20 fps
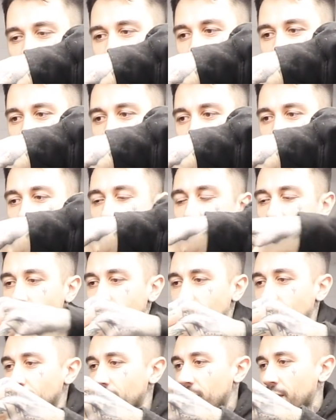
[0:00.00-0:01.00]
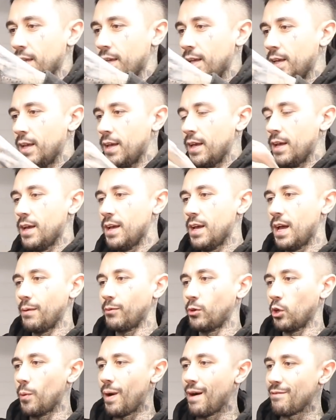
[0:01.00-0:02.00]
as you're riding.
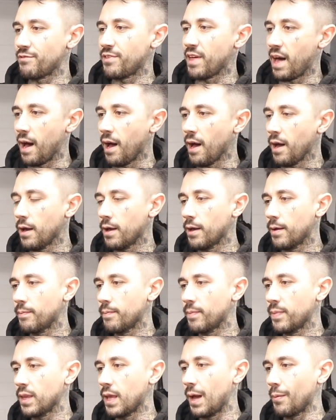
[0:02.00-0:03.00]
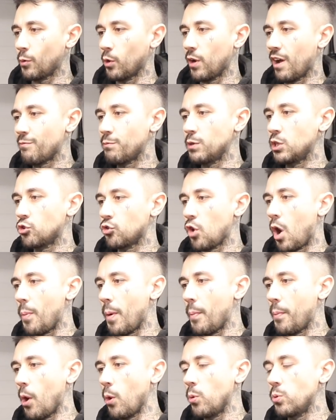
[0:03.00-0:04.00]
I'm going to have that. I'm going to have my
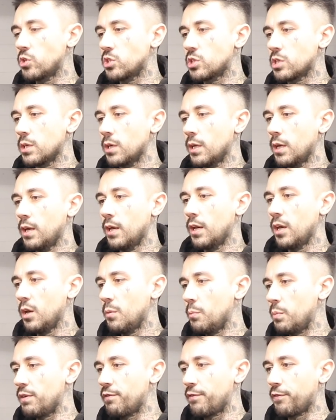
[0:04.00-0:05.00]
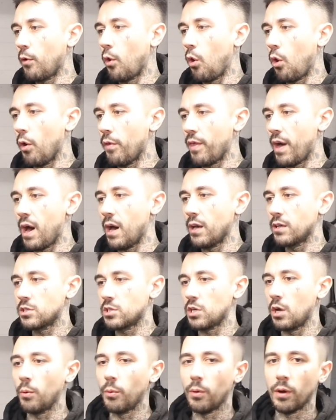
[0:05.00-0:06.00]
dropper post before that.
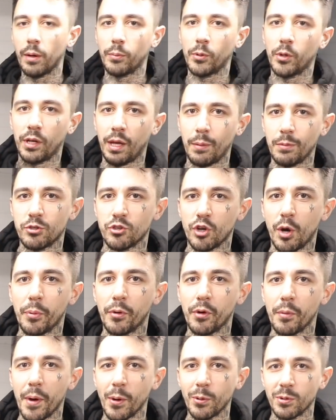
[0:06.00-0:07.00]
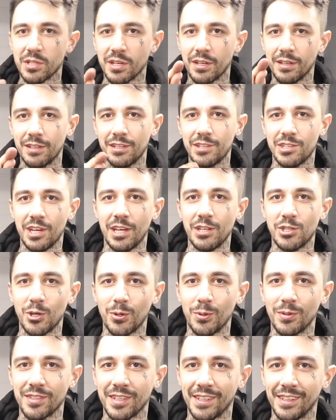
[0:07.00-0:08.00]
So I'm going to get my dropper remote. Stay
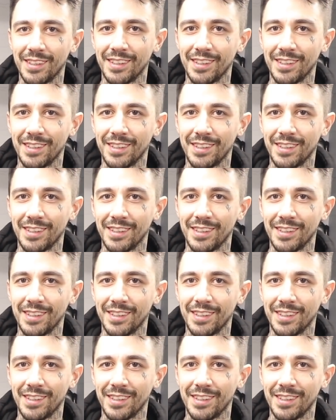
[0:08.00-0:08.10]
tuned.